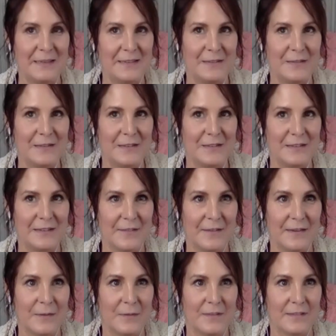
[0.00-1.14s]
2011,
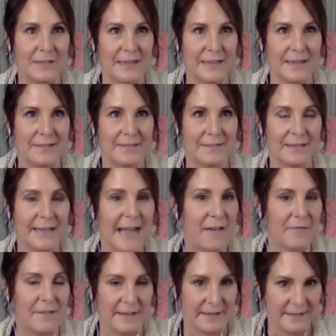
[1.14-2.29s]
I was like
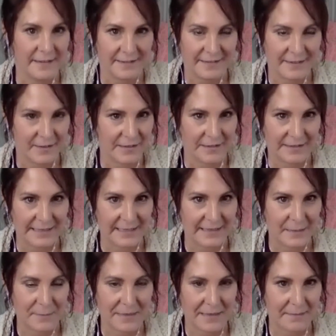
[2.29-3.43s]
laughing hysterically at
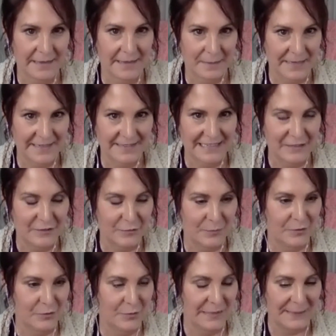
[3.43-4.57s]
the meditation
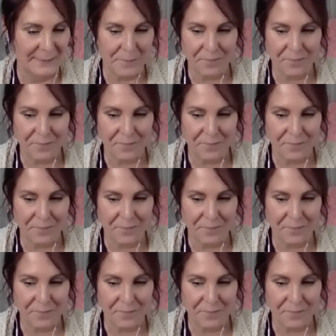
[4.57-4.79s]
retreat.